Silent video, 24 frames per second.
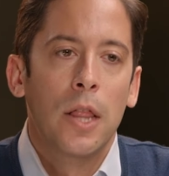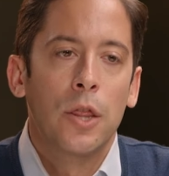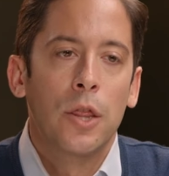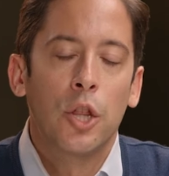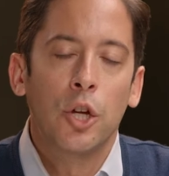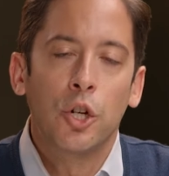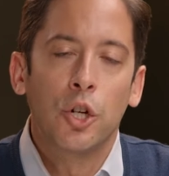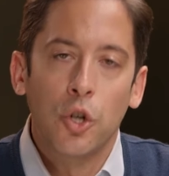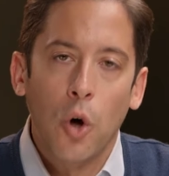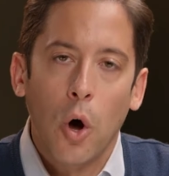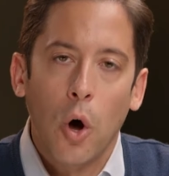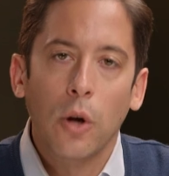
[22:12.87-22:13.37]

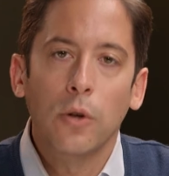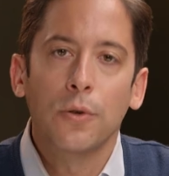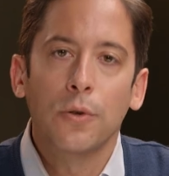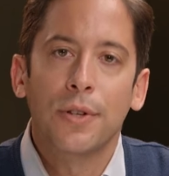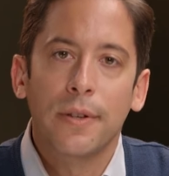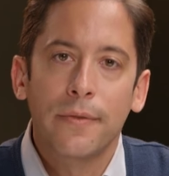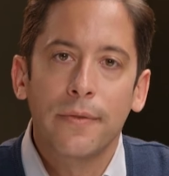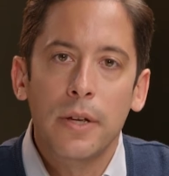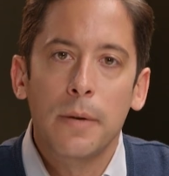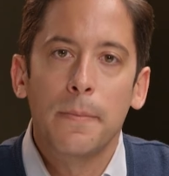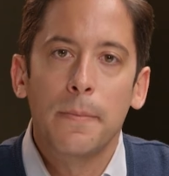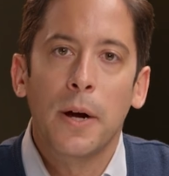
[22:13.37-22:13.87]
the Daughters
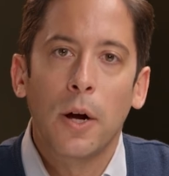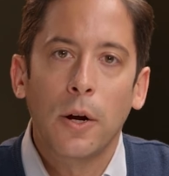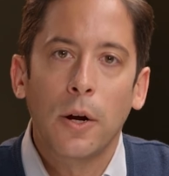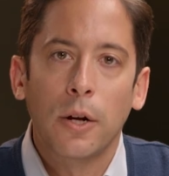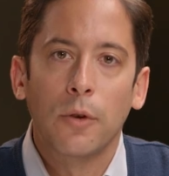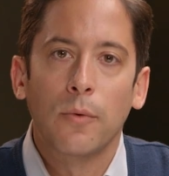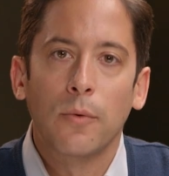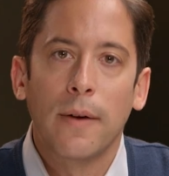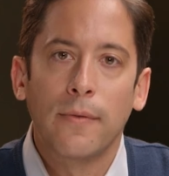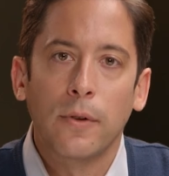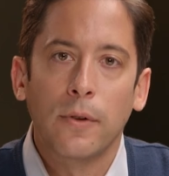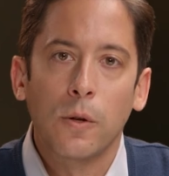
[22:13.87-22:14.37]
of the
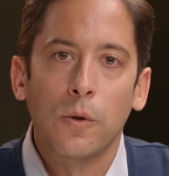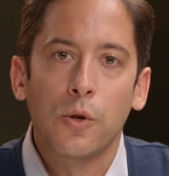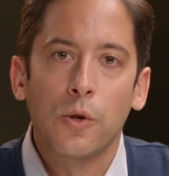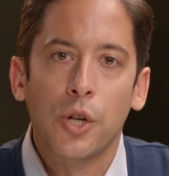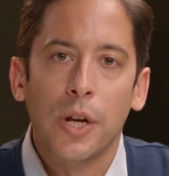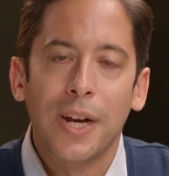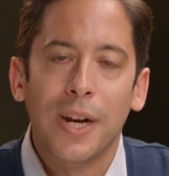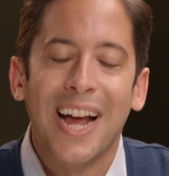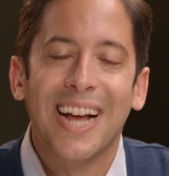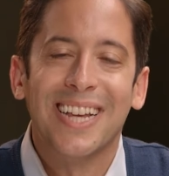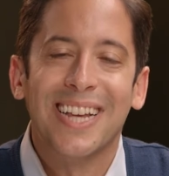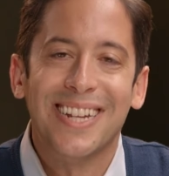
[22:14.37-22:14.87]
American
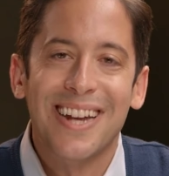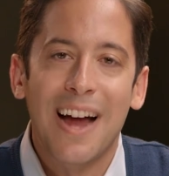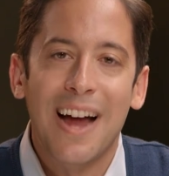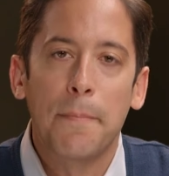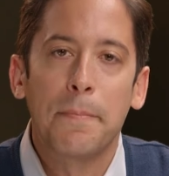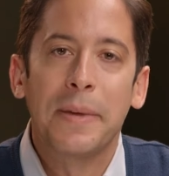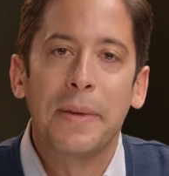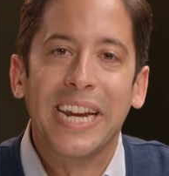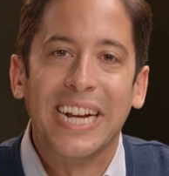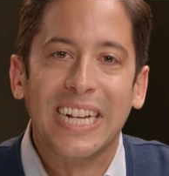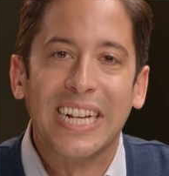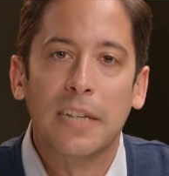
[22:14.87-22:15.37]
Revolution has not
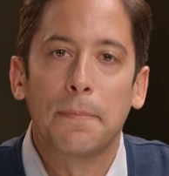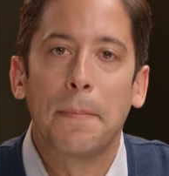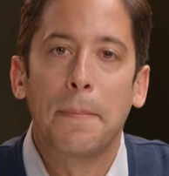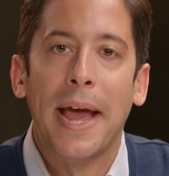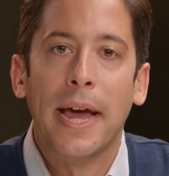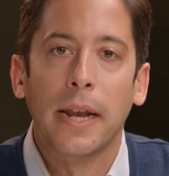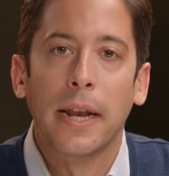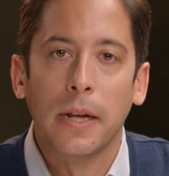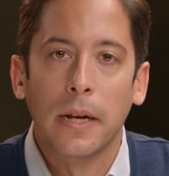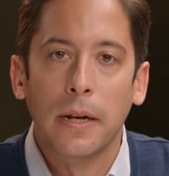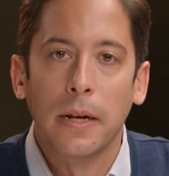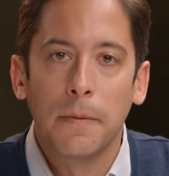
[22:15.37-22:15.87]
been
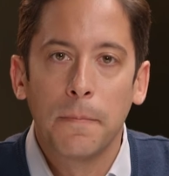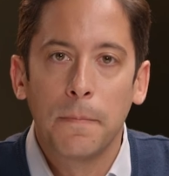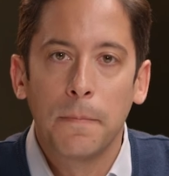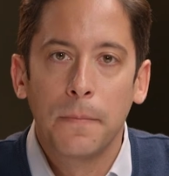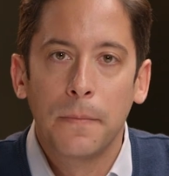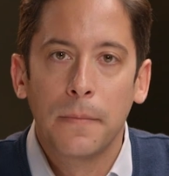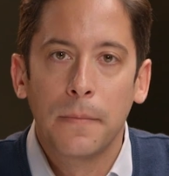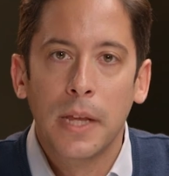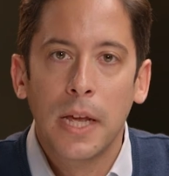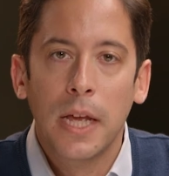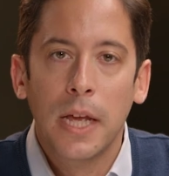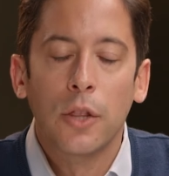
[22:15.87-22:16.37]
expanded
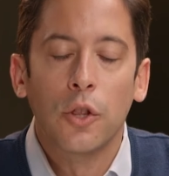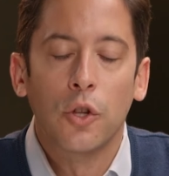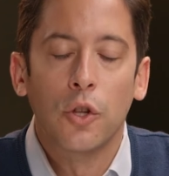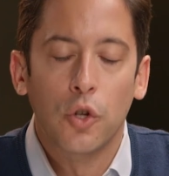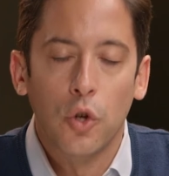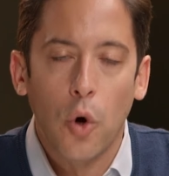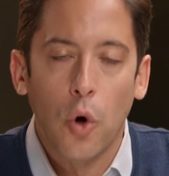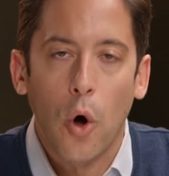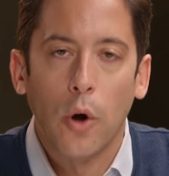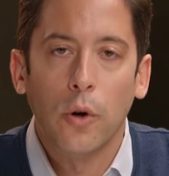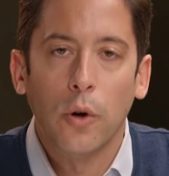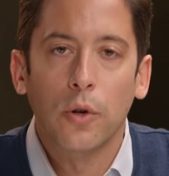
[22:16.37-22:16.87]
the
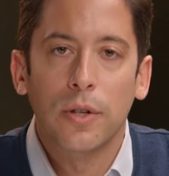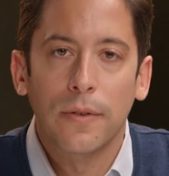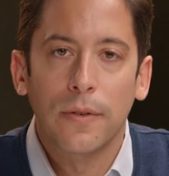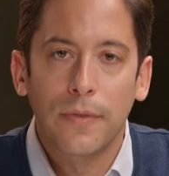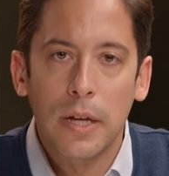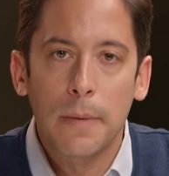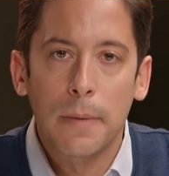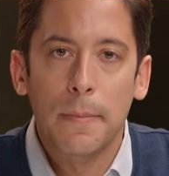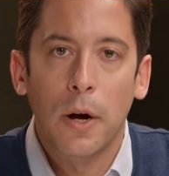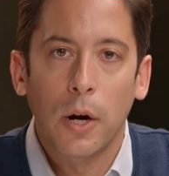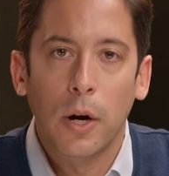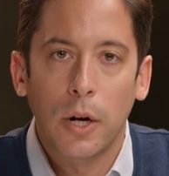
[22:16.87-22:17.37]
Daughters of
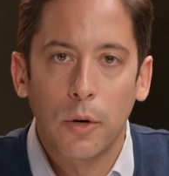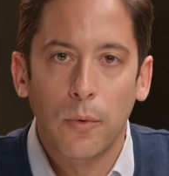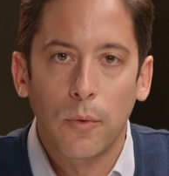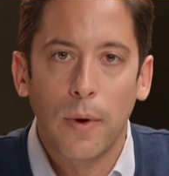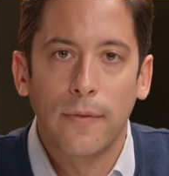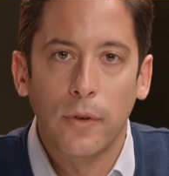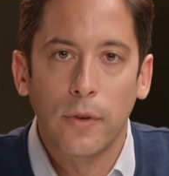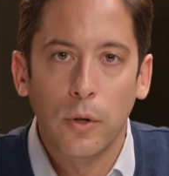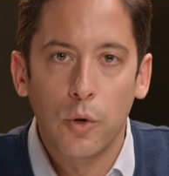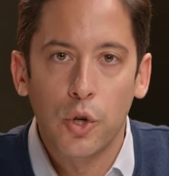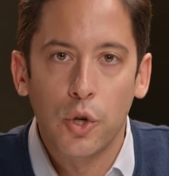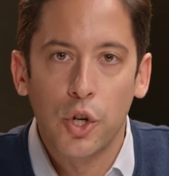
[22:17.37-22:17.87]
the American
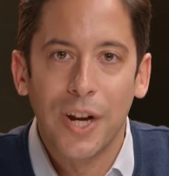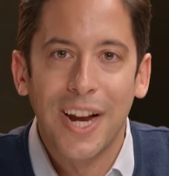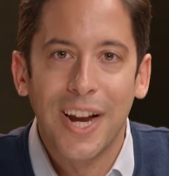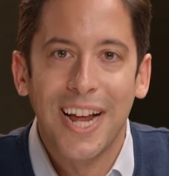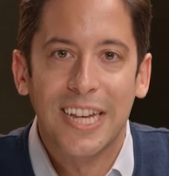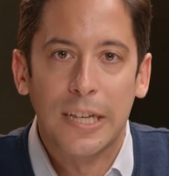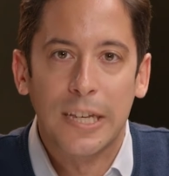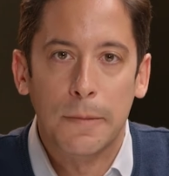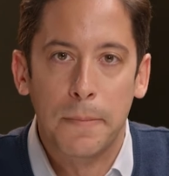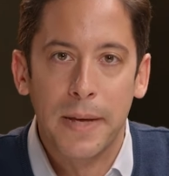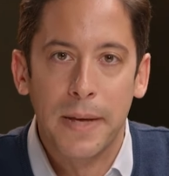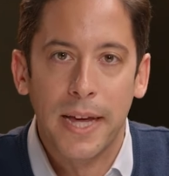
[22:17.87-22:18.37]
Revolution,
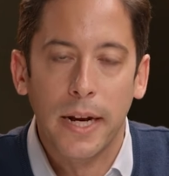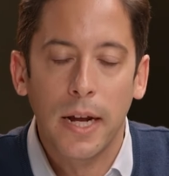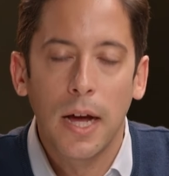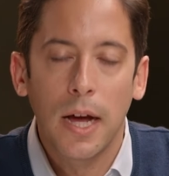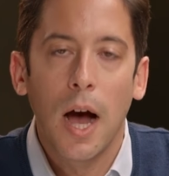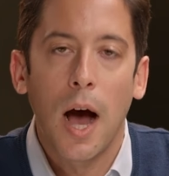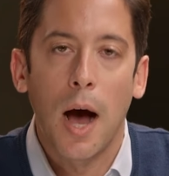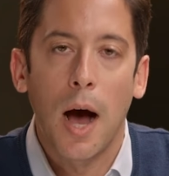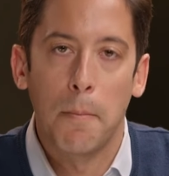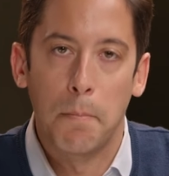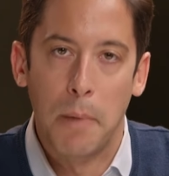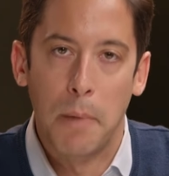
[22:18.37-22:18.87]
has been
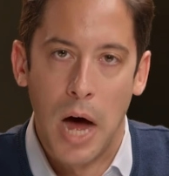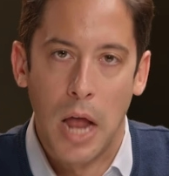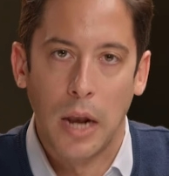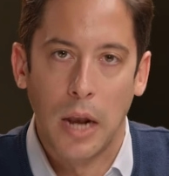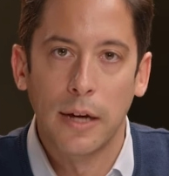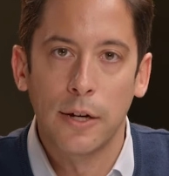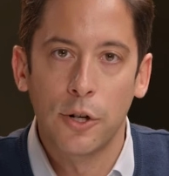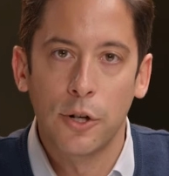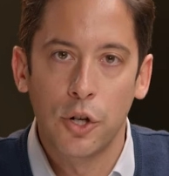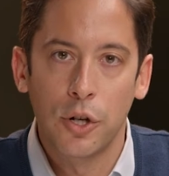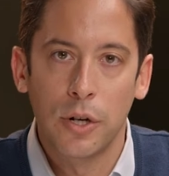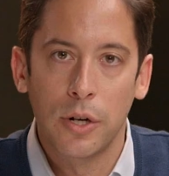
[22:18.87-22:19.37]

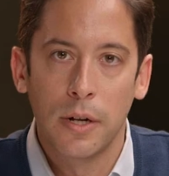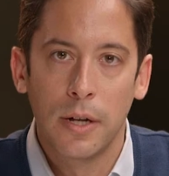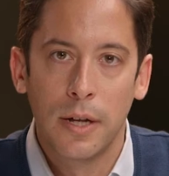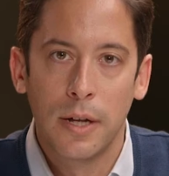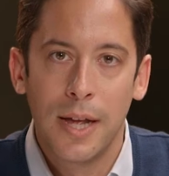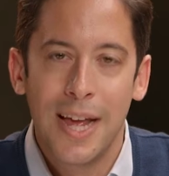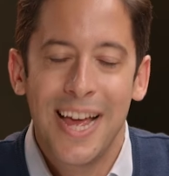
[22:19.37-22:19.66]
abolished.